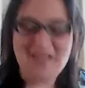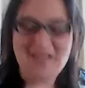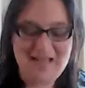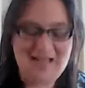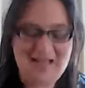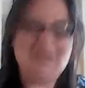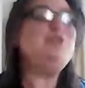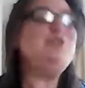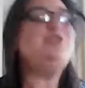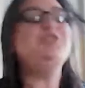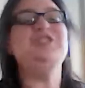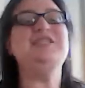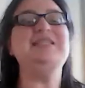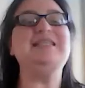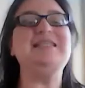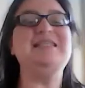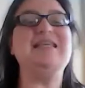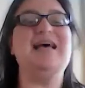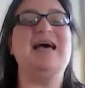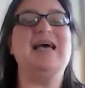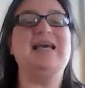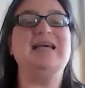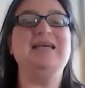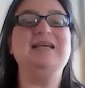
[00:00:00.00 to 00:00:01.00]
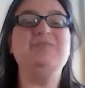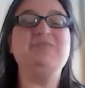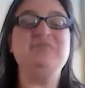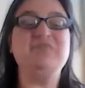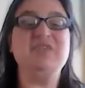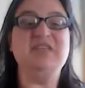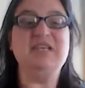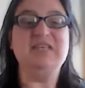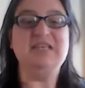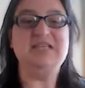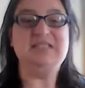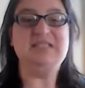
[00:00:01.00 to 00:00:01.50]
I usually say,
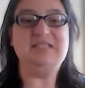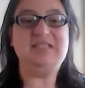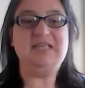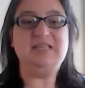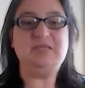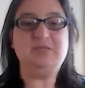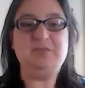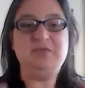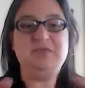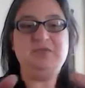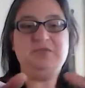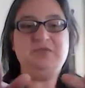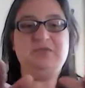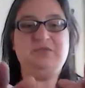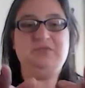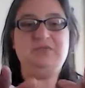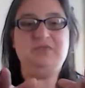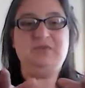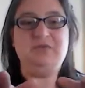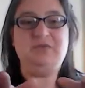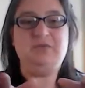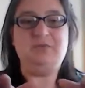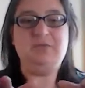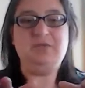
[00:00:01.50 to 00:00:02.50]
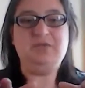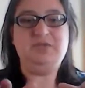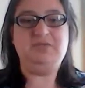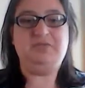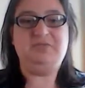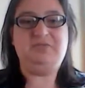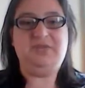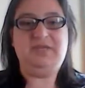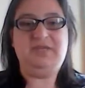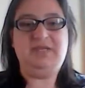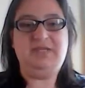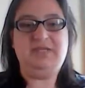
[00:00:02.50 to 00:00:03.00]
sit with your
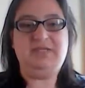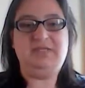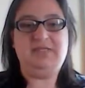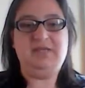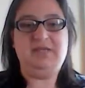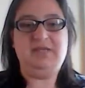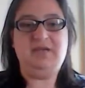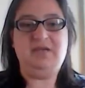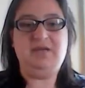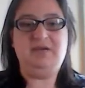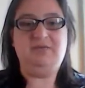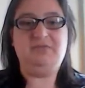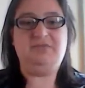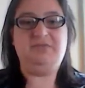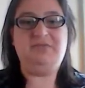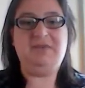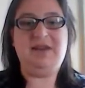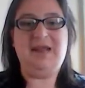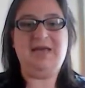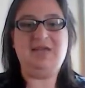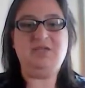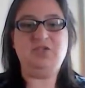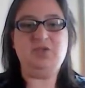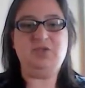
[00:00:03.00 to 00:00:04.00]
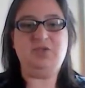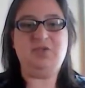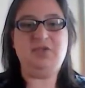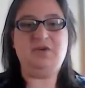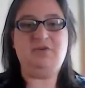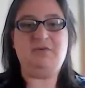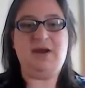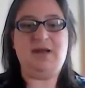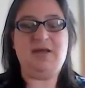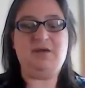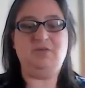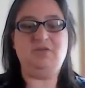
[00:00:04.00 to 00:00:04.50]
feet flat on the
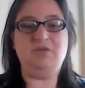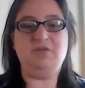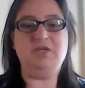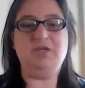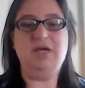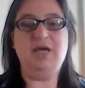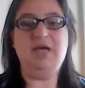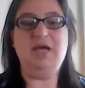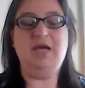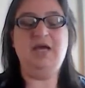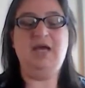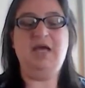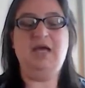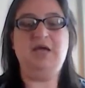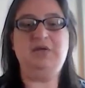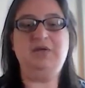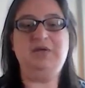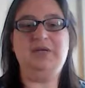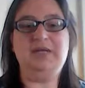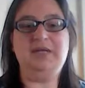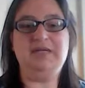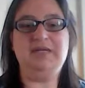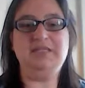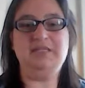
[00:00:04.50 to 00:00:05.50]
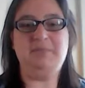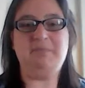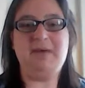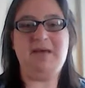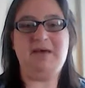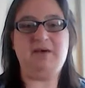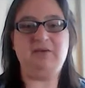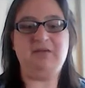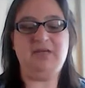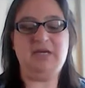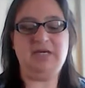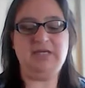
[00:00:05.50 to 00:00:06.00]
ground, your knees
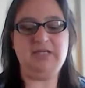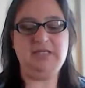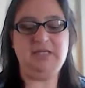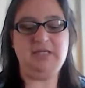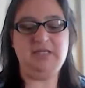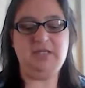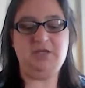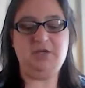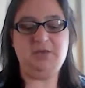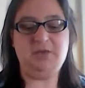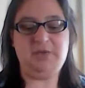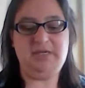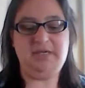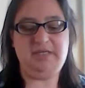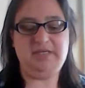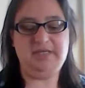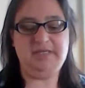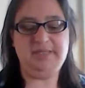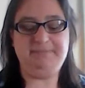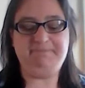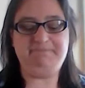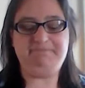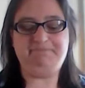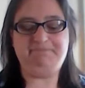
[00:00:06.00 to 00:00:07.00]
about 90 degrees.